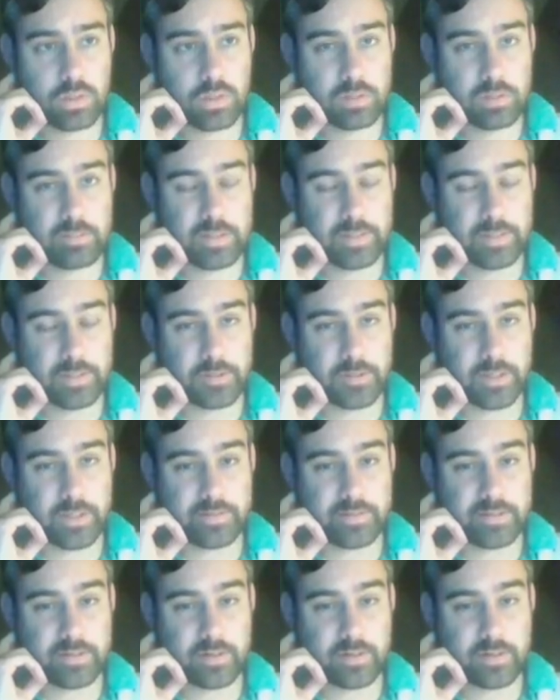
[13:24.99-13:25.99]
My opponent has
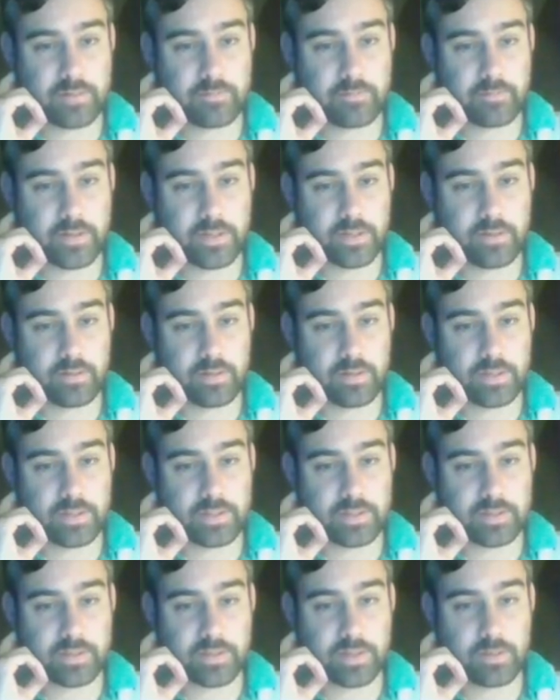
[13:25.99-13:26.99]
Dark Confidant, though. This is
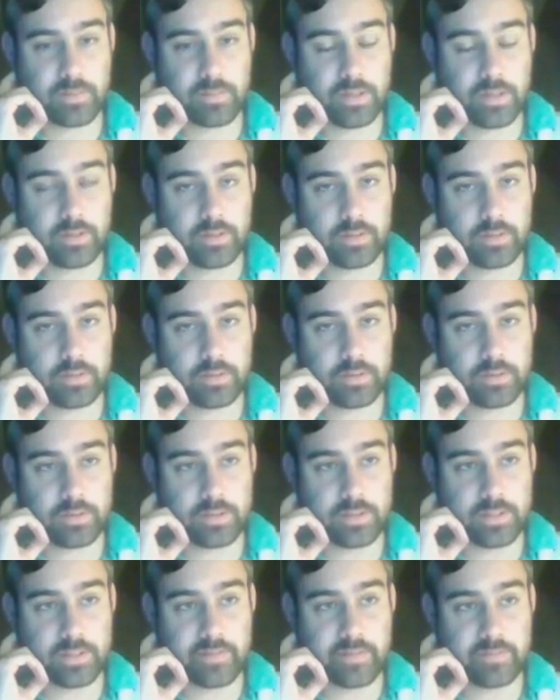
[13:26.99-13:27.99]
going to be
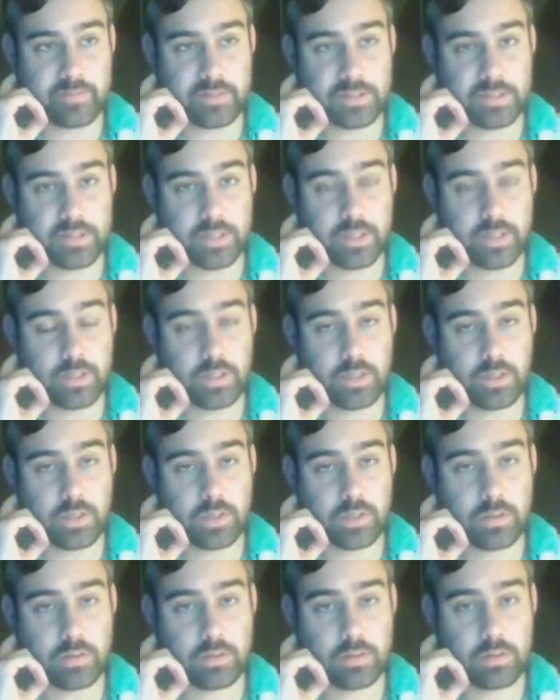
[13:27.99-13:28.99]
devastating.
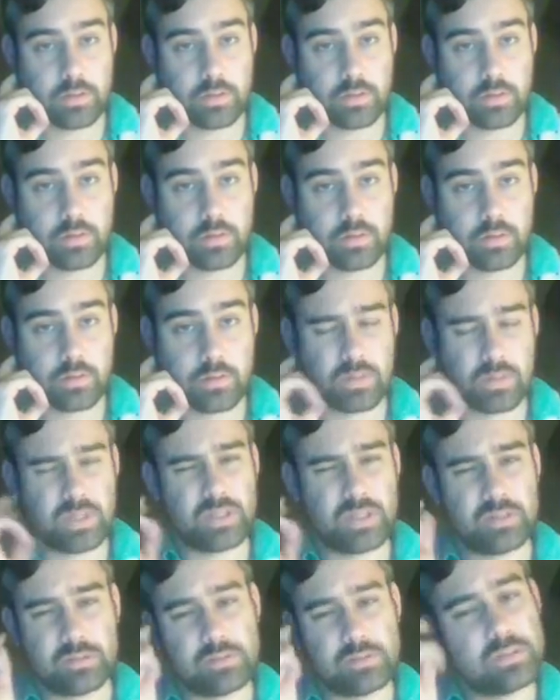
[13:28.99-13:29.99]

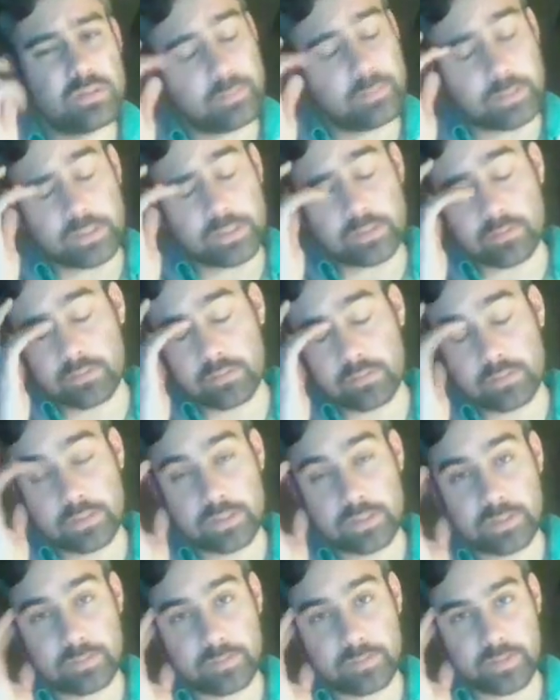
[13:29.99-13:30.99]
Well, I mean,
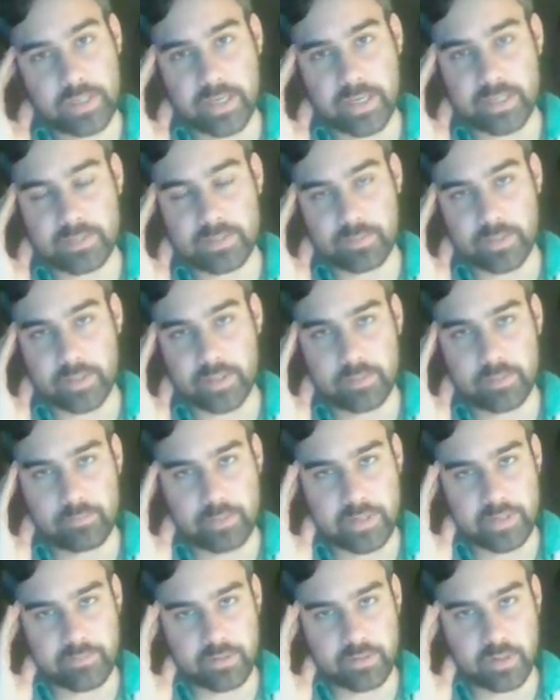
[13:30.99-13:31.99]
it's pretty.
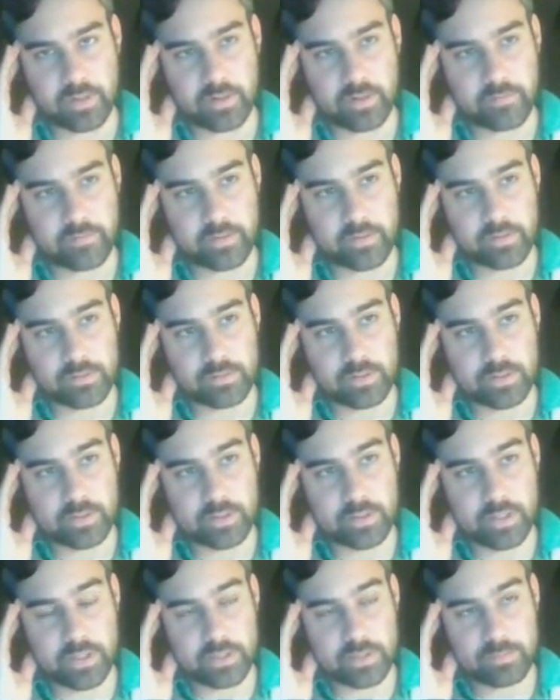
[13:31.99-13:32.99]
Whenever Dark Confidant draws a
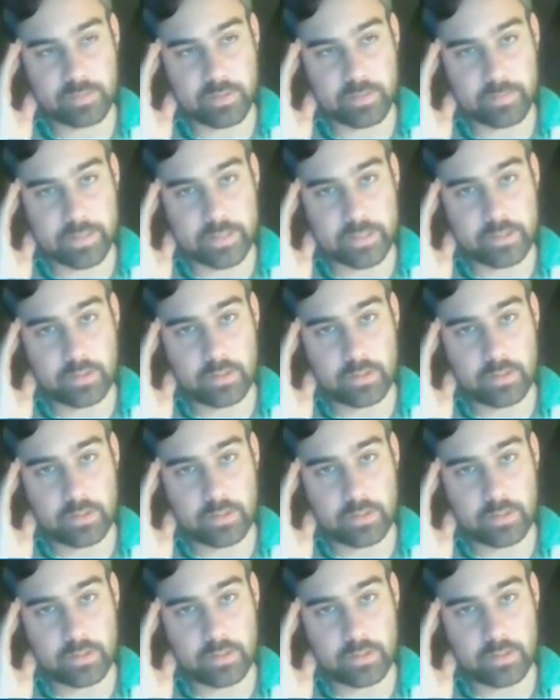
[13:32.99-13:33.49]
card, it's pretty bad.